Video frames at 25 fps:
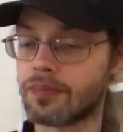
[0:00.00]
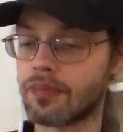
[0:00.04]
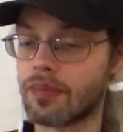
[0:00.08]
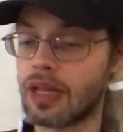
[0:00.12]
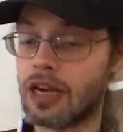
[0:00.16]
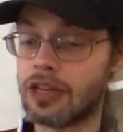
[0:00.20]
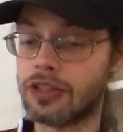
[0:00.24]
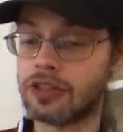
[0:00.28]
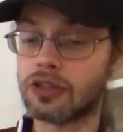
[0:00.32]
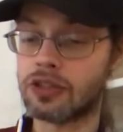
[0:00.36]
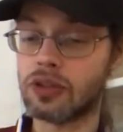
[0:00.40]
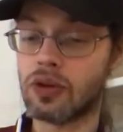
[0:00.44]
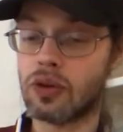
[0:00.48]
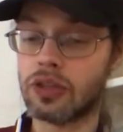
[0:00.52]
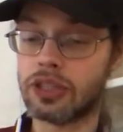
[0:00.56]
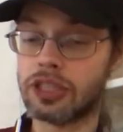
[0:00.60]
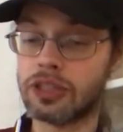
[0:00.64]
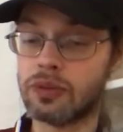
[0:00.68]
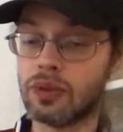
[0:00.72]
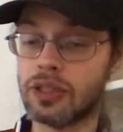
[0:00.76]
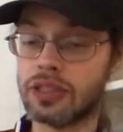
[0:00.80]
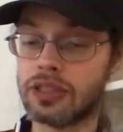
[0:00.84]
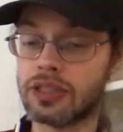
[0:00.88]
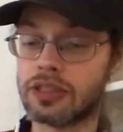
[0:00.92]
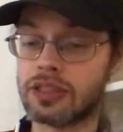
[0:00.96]
I saw she
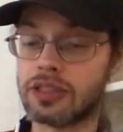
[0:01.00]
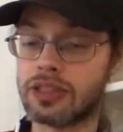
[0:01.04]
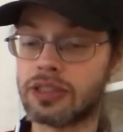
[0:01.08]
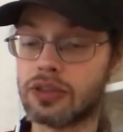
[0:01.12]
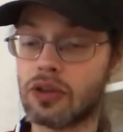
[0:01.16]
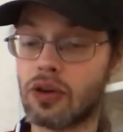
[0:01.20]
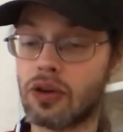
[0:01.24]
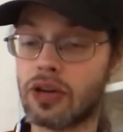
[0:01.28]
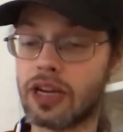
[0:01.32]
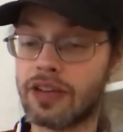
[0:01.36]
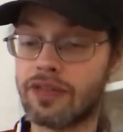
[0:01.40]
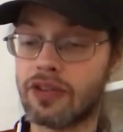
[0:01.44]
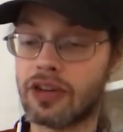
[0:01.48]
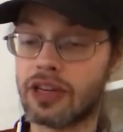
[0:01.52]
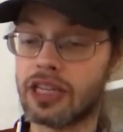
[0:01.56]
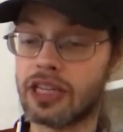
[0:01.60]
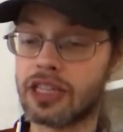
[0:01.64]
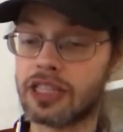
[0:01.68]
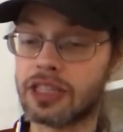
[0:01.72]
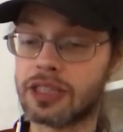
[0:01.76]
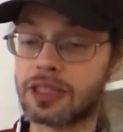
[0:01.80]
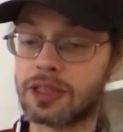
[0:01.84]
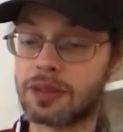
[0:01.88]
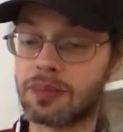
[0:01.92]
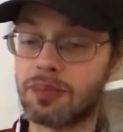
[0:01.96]
was sorry for
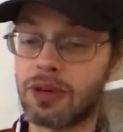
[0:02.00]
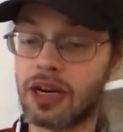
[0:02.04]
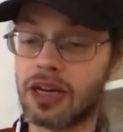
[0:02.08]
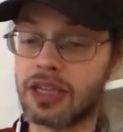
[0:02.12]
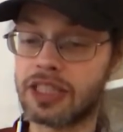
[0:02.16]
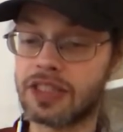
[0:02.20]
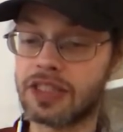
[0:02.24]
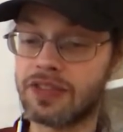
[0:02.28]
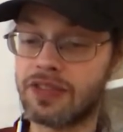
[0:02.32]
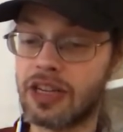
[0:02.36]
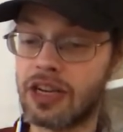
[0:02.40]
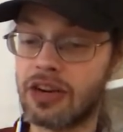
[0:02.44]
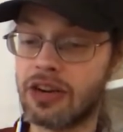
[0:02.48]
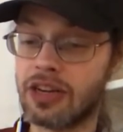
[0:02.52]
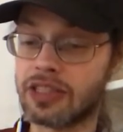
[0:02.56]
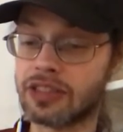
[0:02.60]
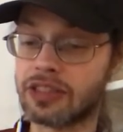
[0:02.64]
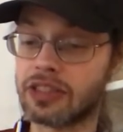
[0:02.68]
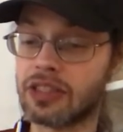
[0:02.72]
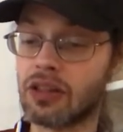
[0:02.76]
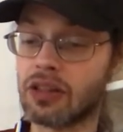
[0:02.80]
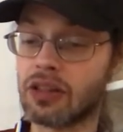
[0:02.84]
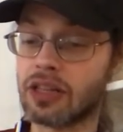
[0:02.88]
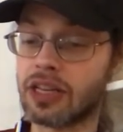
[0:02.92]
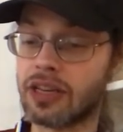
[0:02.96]
his persevering
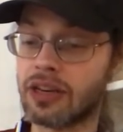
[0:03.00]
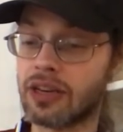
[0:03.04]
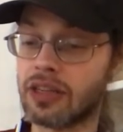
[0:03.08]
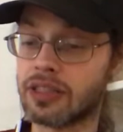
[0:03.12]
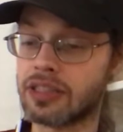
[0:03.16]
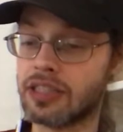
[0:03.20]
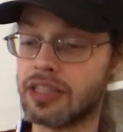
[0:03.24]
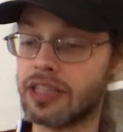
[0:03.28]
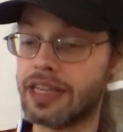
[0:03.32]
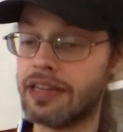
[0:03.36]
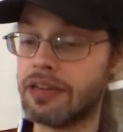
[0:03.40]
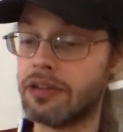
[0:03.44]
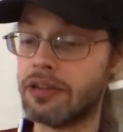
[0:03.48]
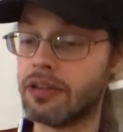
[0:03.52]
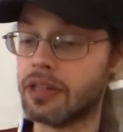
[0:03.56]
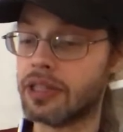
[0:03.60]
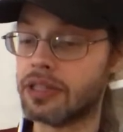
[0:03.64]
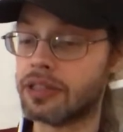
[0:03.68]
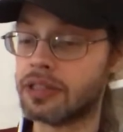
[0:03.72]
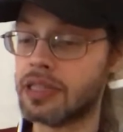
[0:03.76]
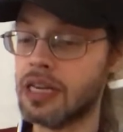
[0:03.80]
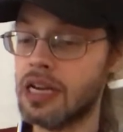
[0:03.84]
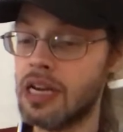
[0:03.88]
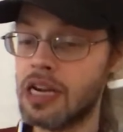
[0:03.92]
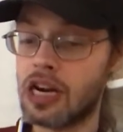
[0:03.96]
sulkiness and
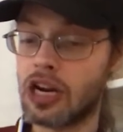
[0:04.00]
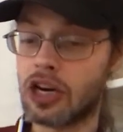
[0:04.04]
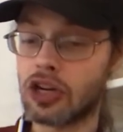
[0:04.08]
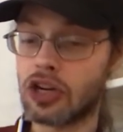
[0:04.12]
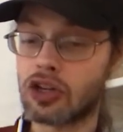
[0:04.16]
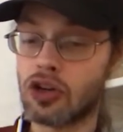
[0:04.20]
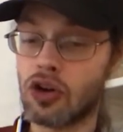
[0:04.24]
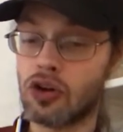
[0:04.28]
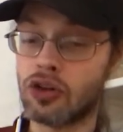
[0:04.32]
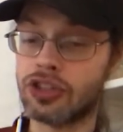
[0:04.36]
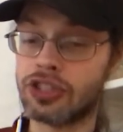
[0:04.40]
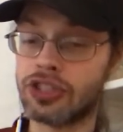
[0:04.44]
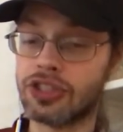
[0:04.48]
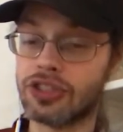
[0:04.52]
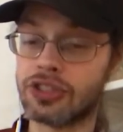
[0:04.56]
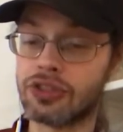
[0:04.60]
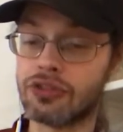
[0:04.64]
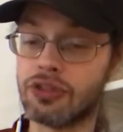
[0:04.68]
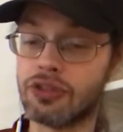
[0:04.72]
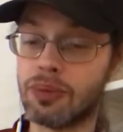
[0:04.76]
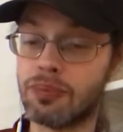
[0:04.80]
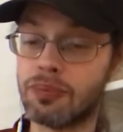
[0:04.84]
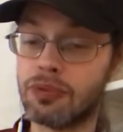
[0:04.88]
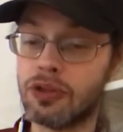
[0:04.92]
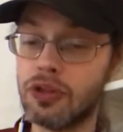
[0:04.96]
indolence. Her conscience
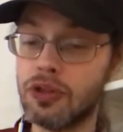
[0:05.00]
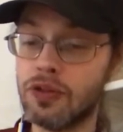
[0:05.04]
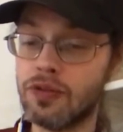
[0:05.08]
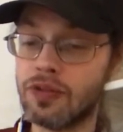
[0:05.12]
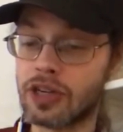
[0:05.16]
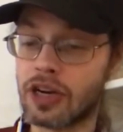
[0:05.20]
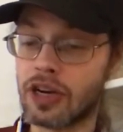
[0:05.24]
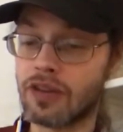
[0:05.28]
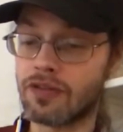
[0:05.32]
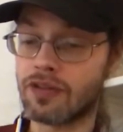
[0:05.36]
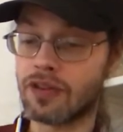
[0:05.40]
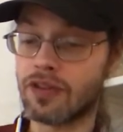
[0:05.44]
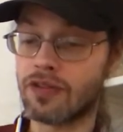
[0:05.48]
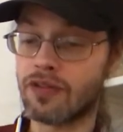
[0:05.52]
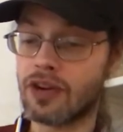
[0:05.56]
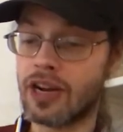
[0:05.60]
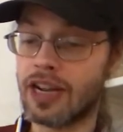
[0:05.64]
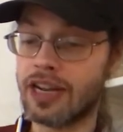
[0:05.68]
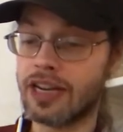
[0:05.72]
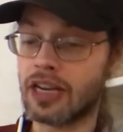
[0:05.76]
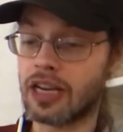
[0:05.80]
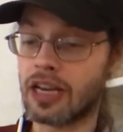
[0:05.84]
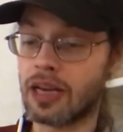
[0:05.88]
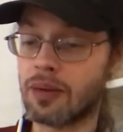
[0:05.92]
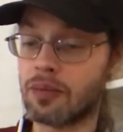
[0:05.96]
reproved her for
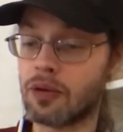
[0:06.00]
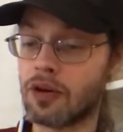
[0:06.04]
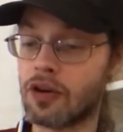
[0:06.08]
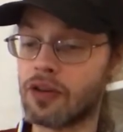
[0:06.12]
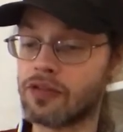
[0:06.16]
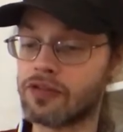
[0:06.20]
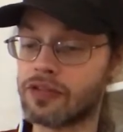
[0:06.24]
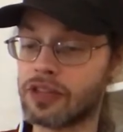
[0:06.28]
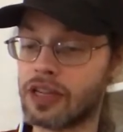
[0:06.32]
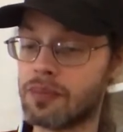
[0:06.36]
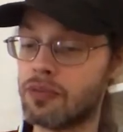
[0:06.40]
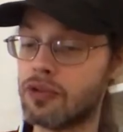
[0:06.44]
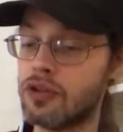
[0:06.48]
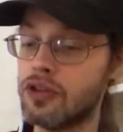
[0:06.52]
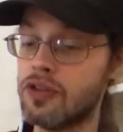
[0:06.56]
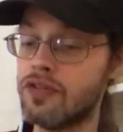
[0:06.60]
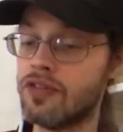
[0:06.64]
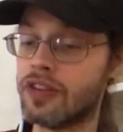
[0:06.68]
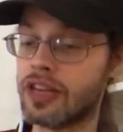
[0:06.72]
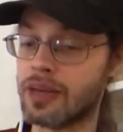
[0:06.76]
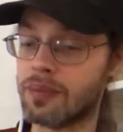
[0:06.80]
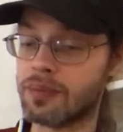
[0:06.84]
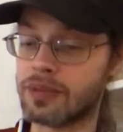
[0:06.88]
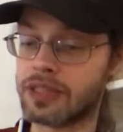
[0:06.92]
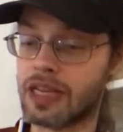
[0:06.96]
frightening him off
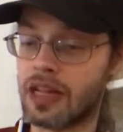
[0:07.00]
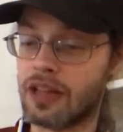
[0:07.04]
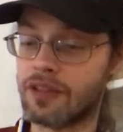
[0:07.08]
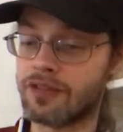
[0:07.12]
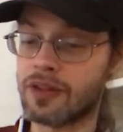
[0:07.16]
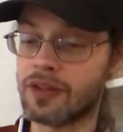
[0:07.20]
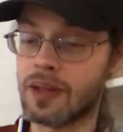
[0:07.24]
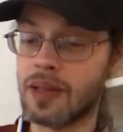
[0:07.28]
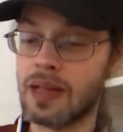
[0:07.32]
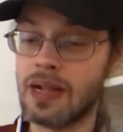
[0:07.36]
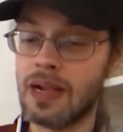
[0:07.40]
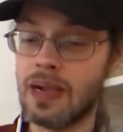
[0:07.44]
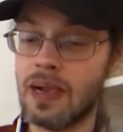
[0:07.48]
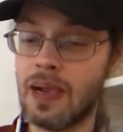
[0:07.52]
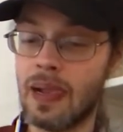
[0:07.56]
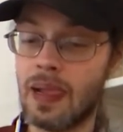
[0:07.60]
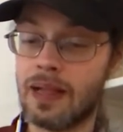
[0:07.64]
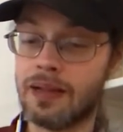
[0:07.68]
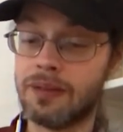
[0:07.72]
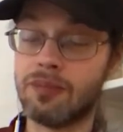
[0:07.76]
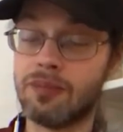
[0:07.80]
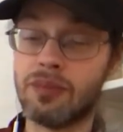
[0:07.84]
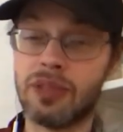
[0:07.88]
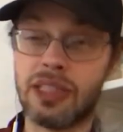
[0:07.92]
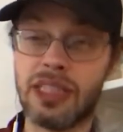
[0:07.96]
approving himself.
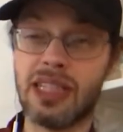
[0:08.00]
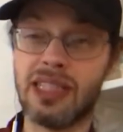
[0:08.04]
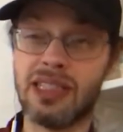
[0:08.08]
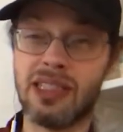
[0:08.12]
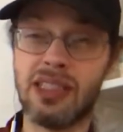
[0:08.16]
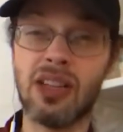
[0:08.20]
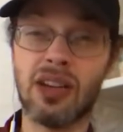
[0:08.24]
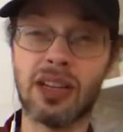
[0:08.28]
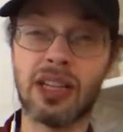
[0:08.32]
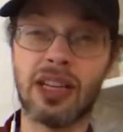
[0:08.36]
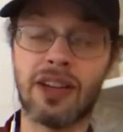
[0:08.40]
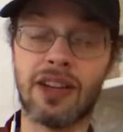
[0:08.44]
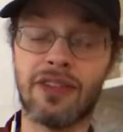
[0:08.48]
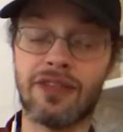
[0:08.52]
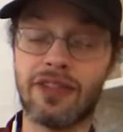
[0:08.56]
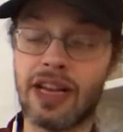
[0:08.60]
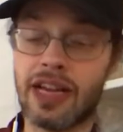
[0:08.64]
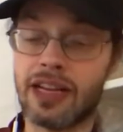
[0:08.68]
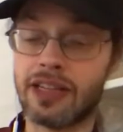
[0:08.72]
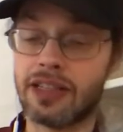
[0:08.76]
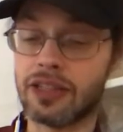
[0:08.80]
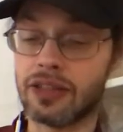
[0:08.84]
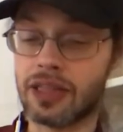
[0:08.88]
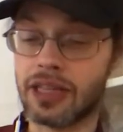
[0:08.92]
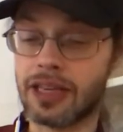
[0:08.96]
She had done it
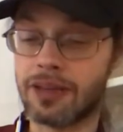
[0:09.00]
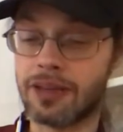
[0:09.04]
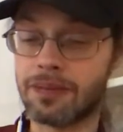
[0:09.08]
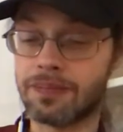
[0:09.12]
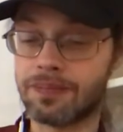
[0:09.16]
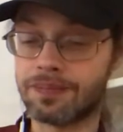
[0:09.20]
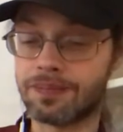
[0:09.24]
effectually.